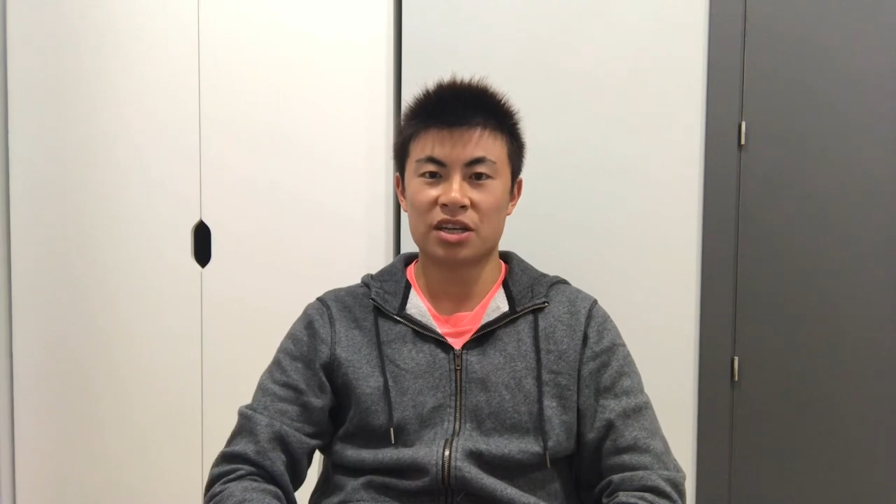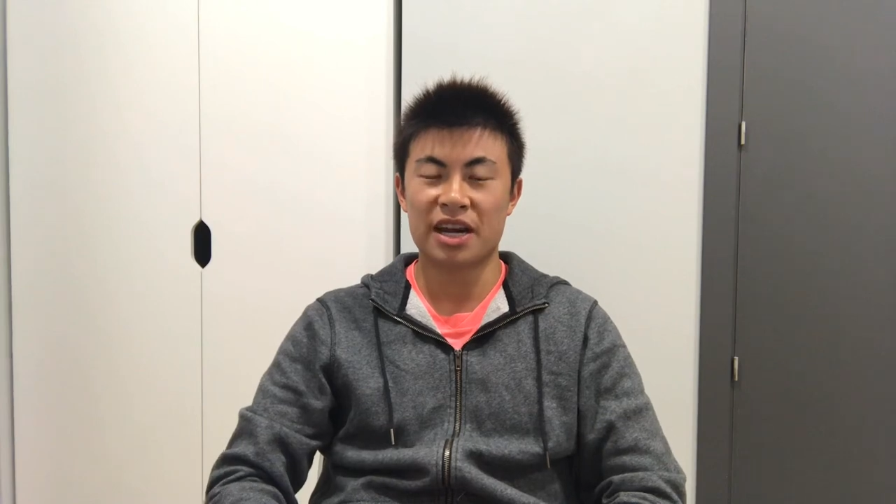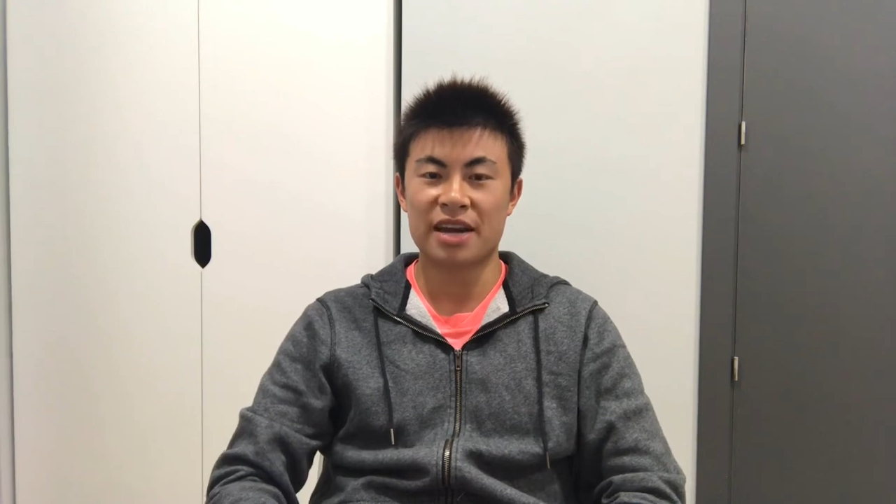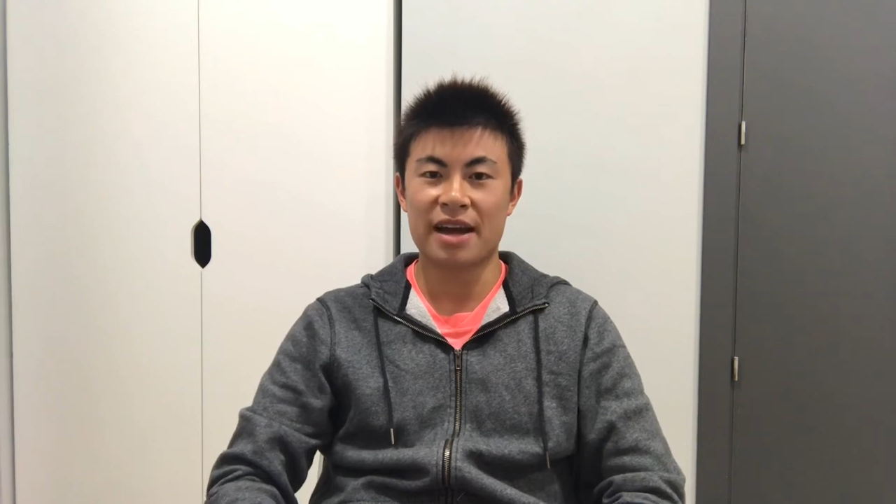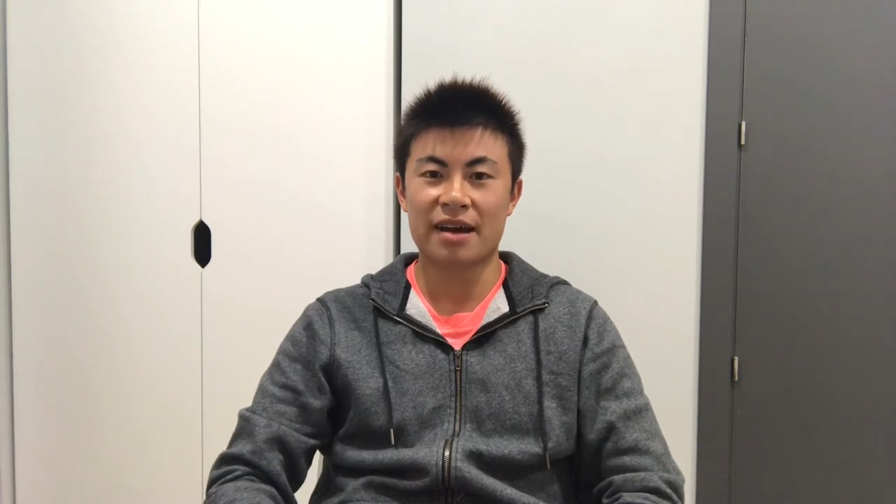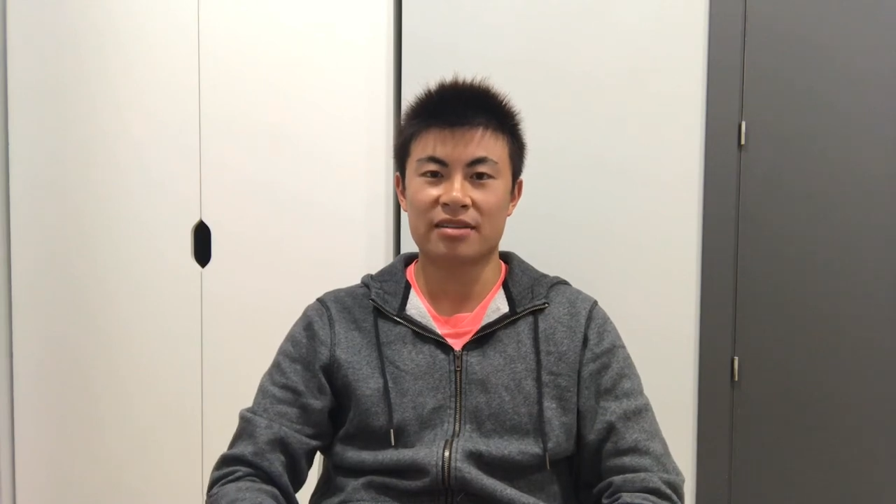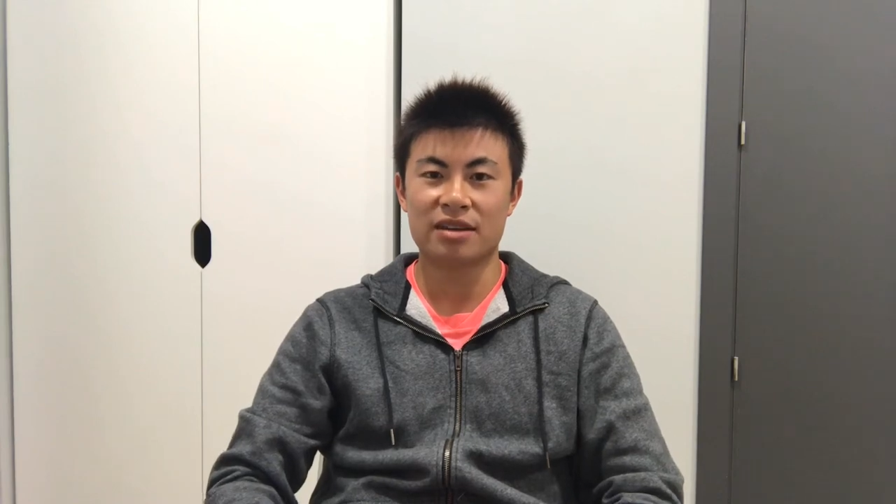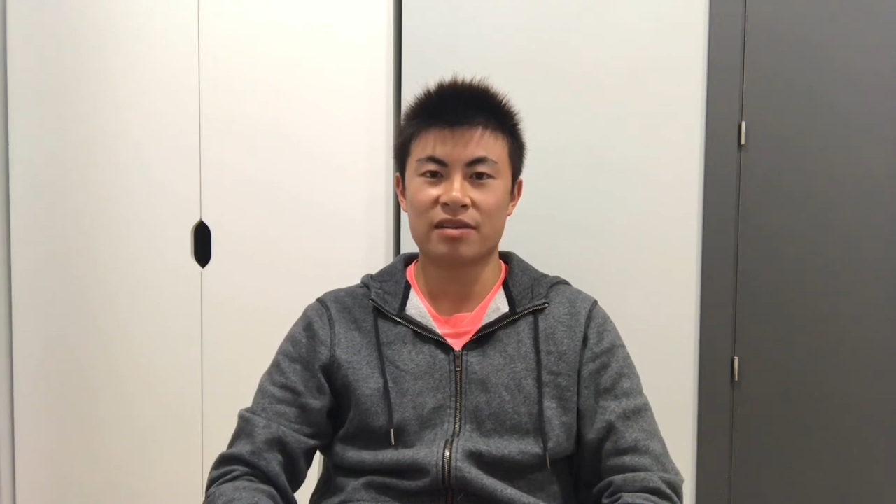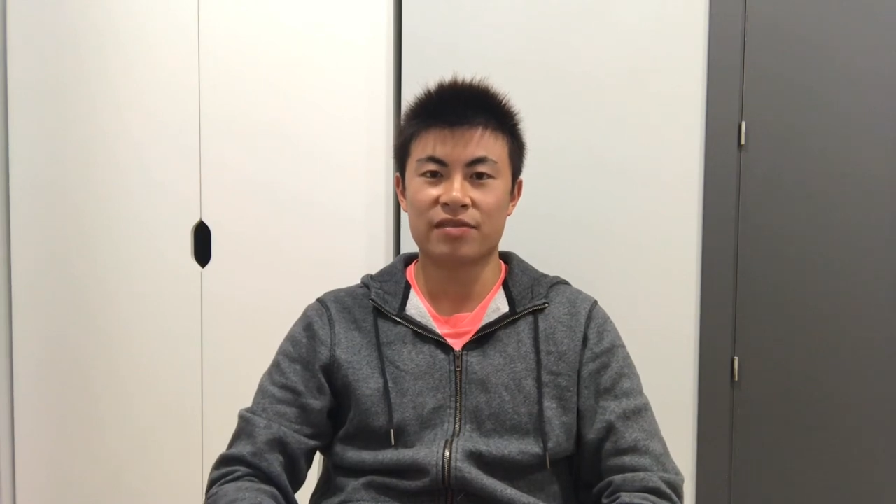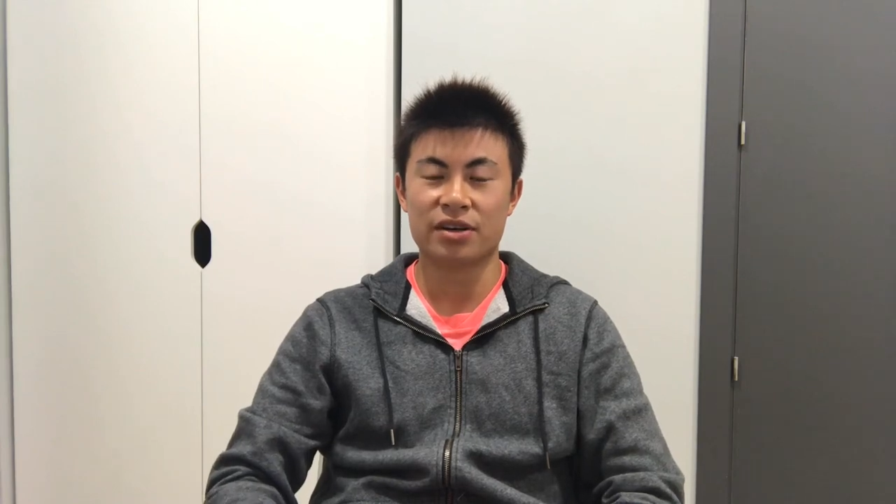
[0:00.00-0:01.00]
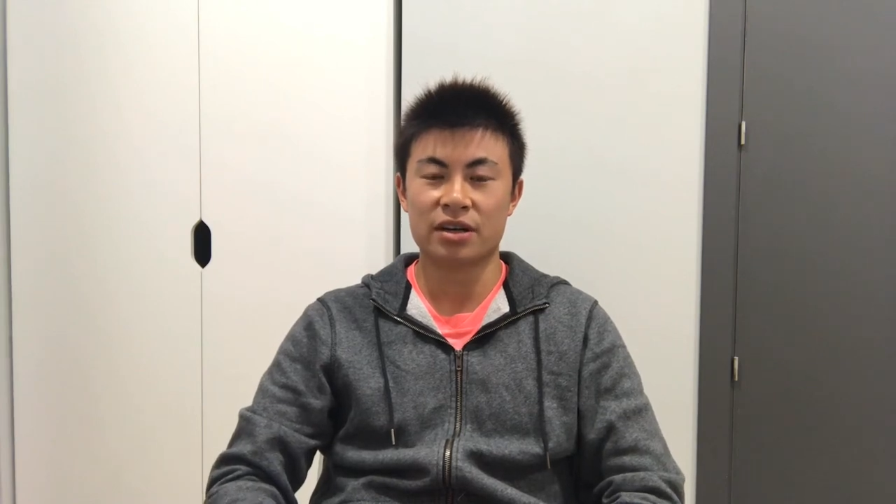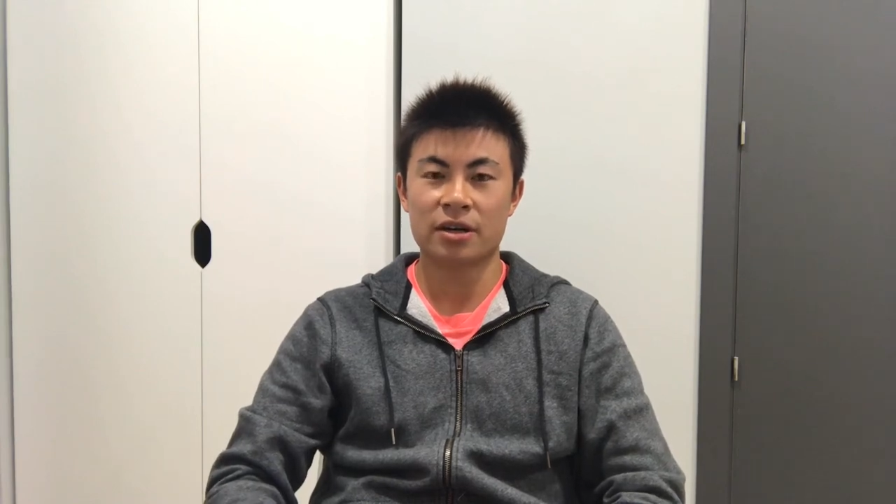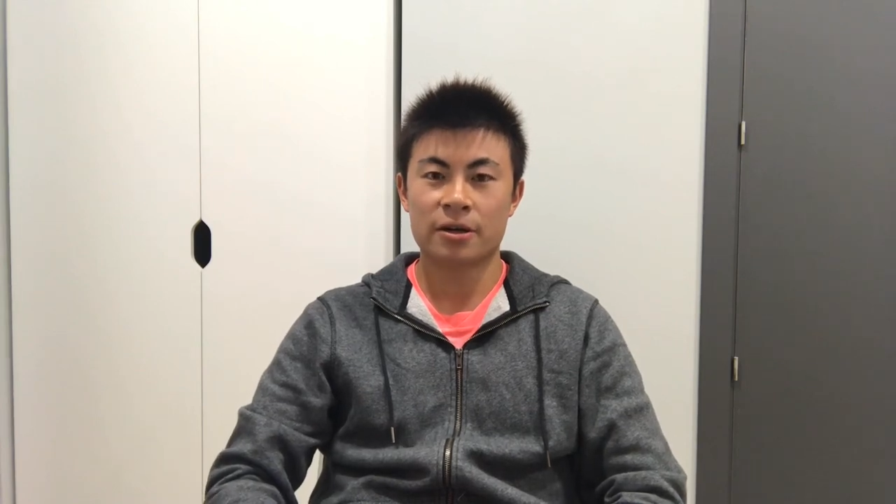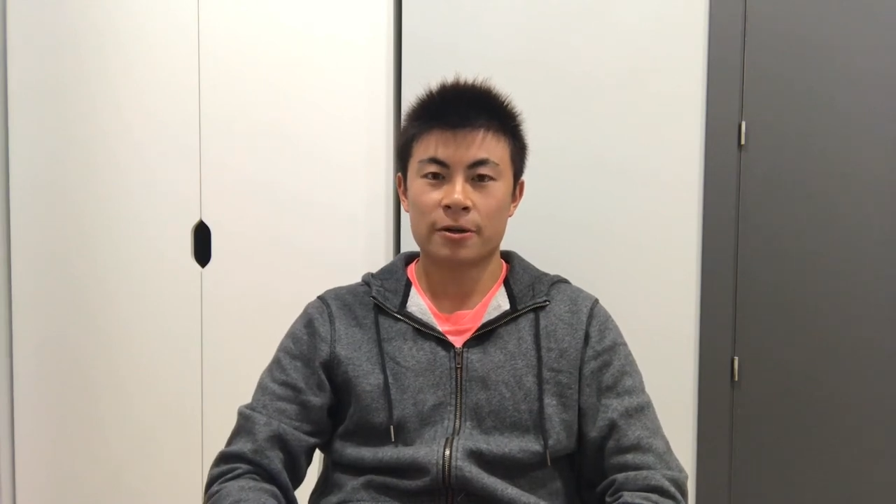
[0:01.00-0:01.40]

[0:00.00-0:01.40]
getting active, you're